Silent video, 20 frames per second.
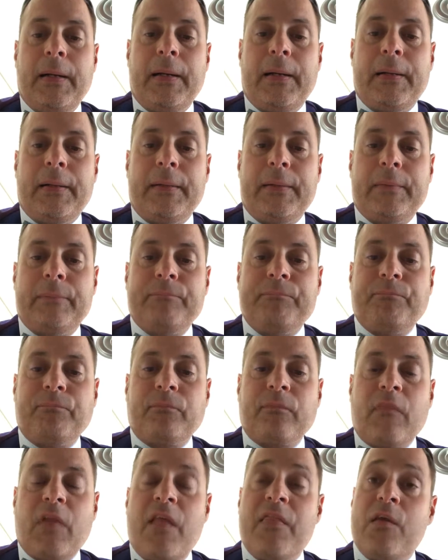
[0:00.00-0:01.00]
And
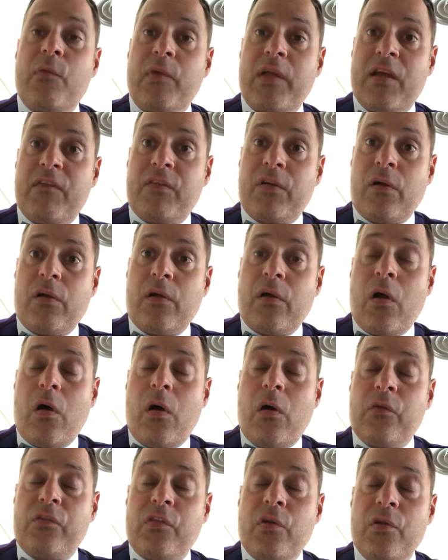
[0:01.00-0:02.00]
then we have our
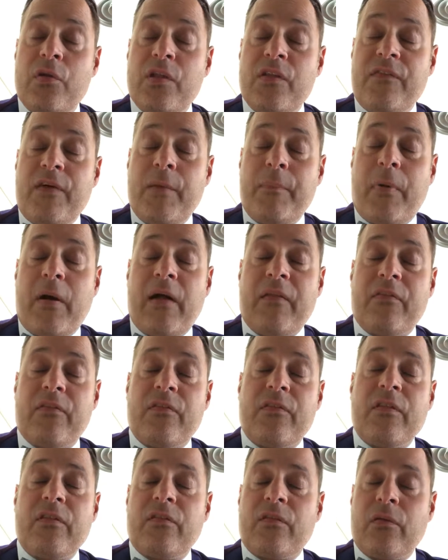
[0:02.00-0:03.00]
alternative
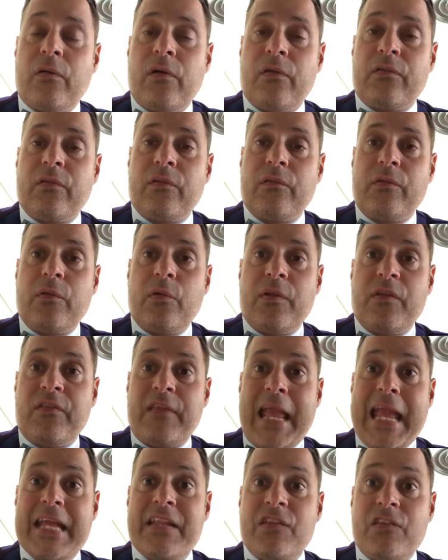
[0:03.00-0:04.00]
hypothesis, also known as
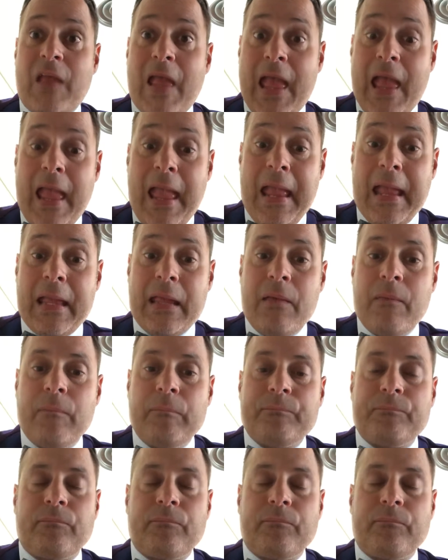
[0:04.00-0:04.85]
HA,